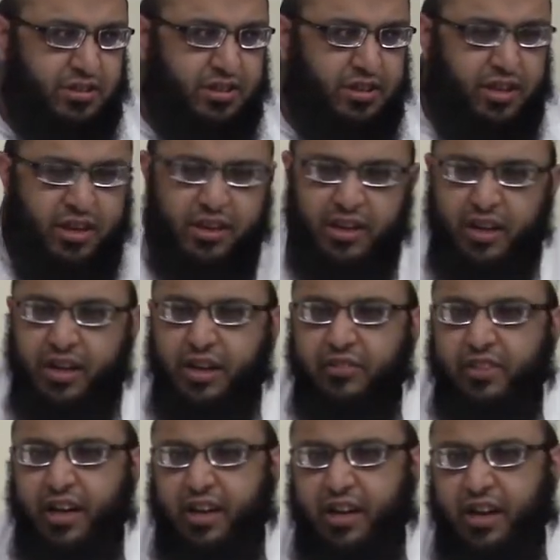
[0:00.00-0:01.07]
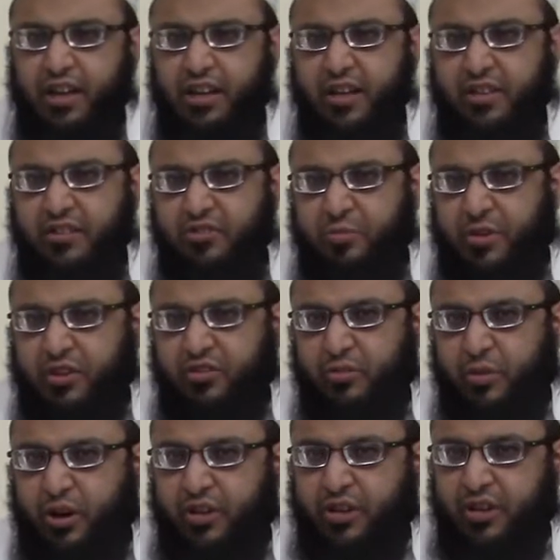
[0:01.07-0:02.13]
And then at the end of that hadith, it speaks
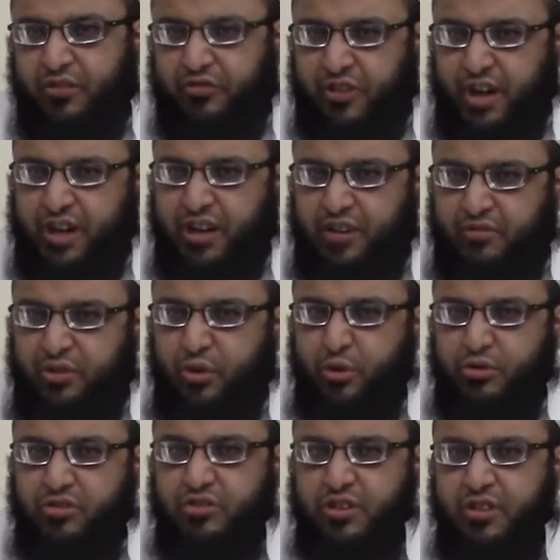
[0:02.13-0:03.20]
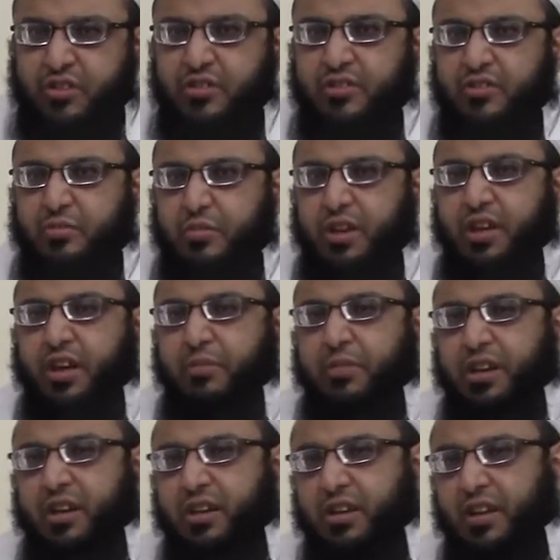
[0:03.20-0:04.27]
about the effect of those sins being
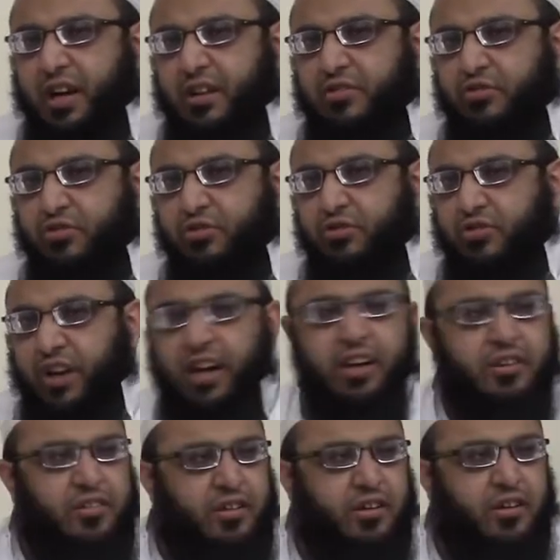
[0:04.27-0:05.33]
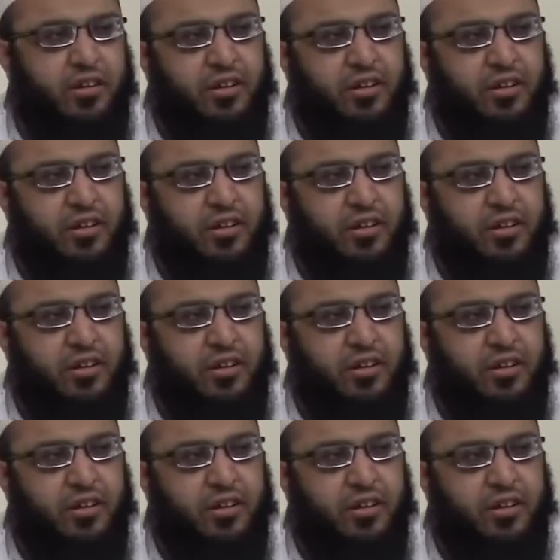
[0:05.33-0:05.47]
committed in that society.